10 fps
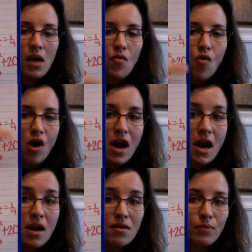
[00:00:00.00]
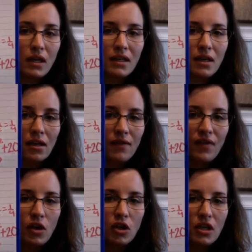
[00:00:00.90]
Right here, plugged in the
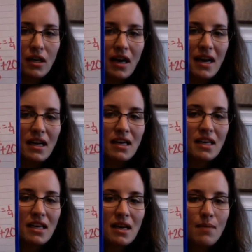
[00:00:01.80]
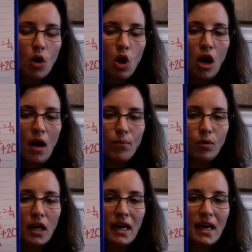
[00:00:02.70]
function. And I could keep on
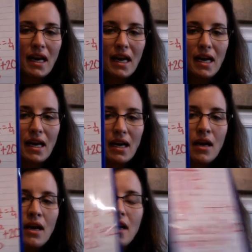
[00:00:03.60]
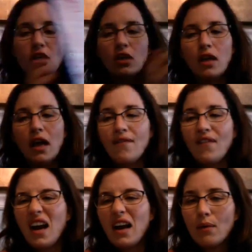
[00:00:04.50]
plugging in until I
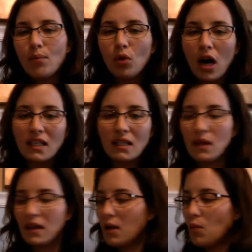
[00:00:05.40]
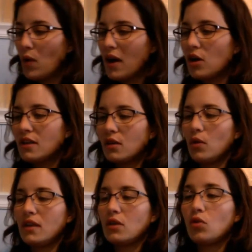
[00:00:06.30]
find approximately where it's going to